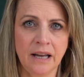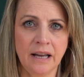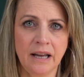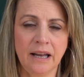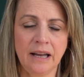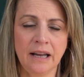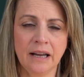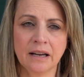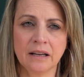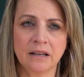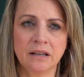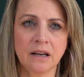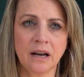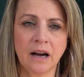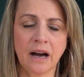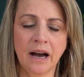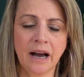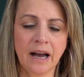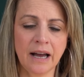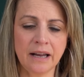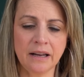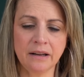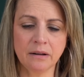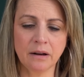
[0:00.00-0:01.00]
And ah.
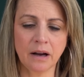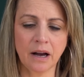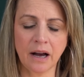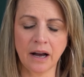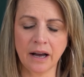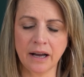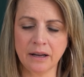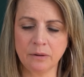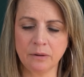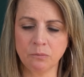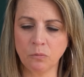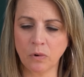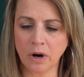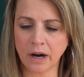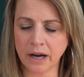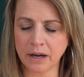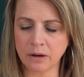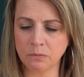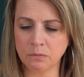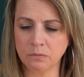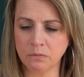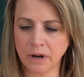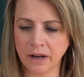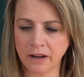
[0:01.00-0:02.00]
I, I,
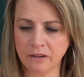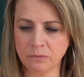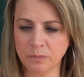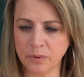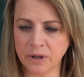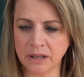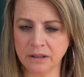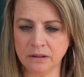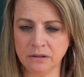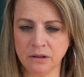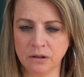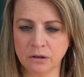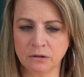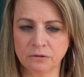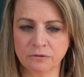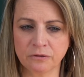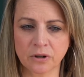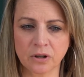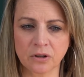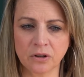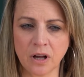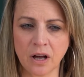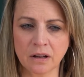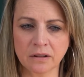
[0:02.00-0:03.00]
I have been, you know,
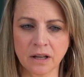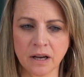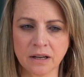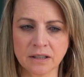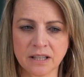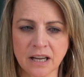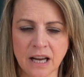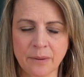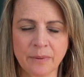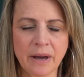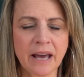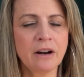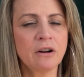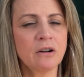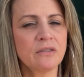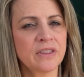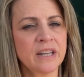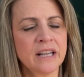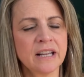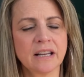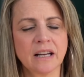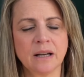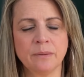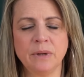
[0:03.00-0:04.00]
for a long, long time. I don't
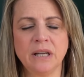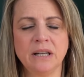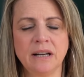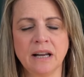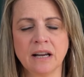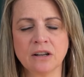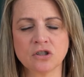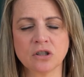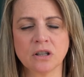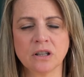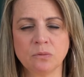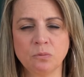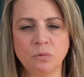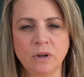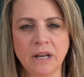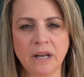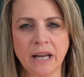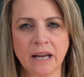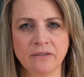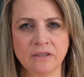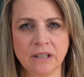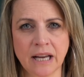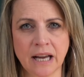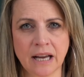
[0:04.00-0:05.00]
think, I mean, Angela, we
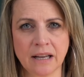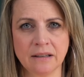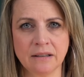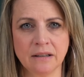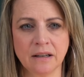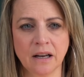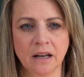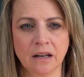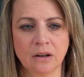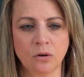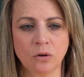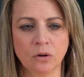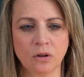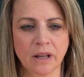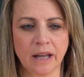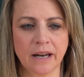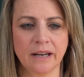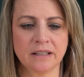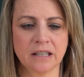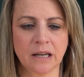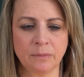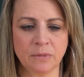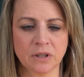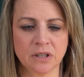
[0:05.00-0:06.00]
haven't had a whole lot
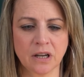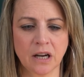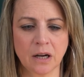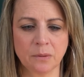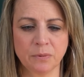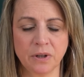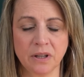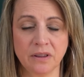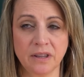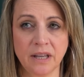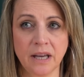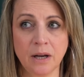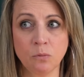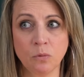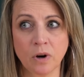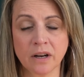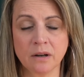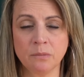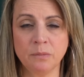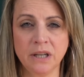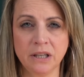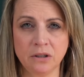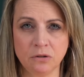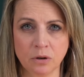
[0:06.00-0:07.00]
of time to talk, but they
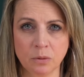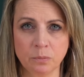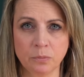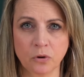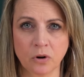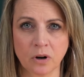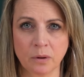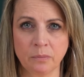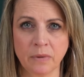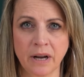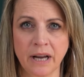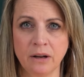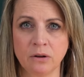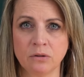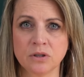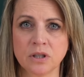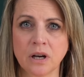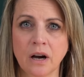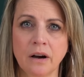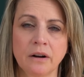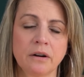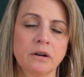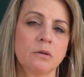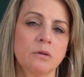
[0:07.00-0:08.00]
wanted me to abort my own
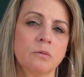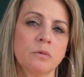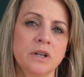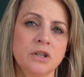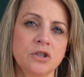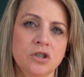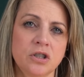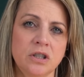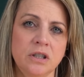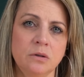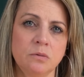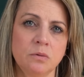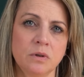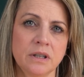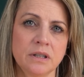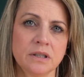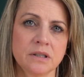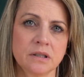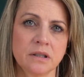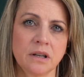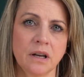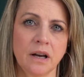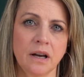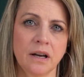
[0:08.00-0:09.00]
daughter when she
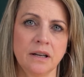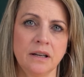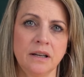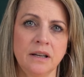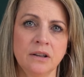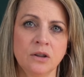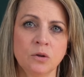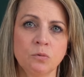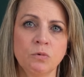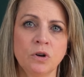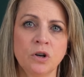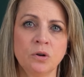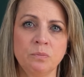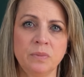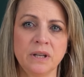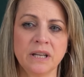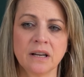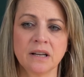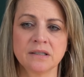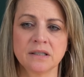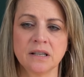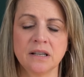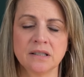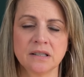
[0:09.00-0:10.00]
was uh, in the womb
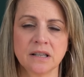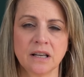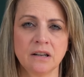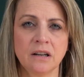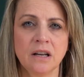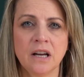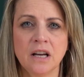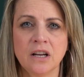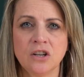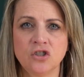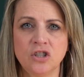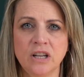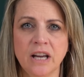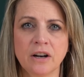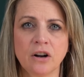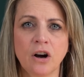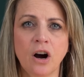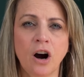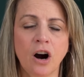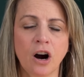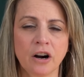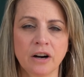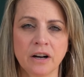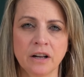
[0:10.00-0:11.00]
because they said she had a
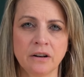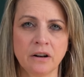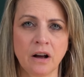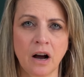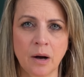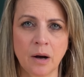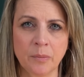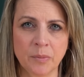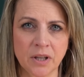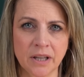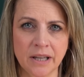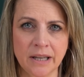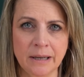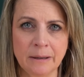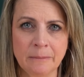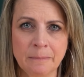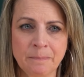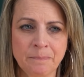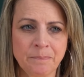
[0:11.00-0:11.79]
heart anomaly